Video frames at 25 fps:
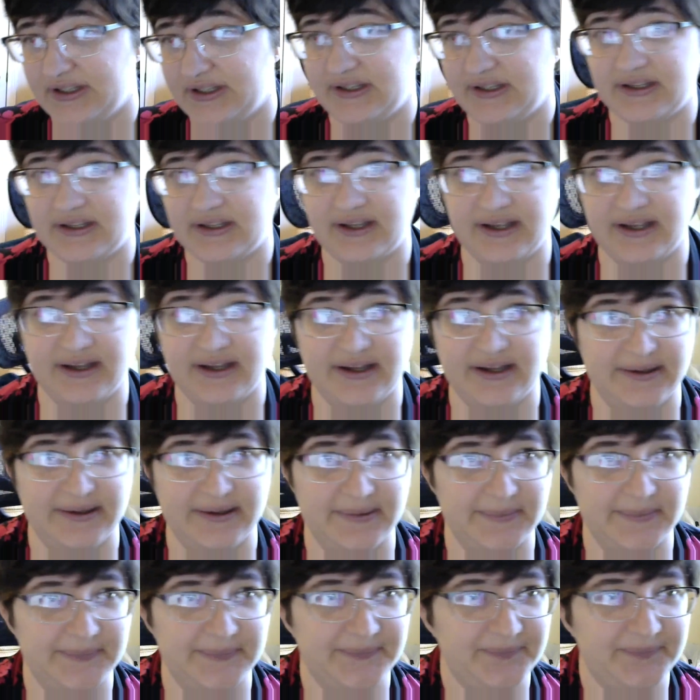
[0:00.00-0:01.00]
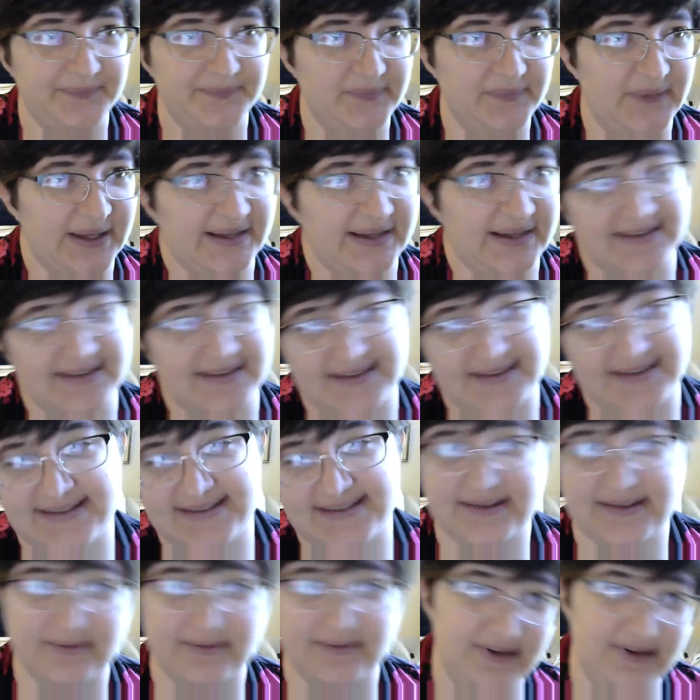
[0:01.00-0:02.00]
because it's
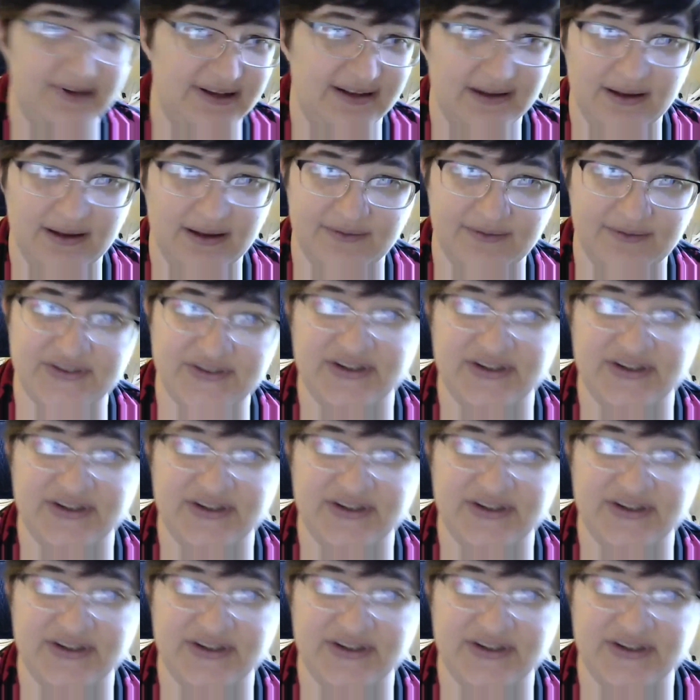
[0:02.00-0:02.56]
the real Elvish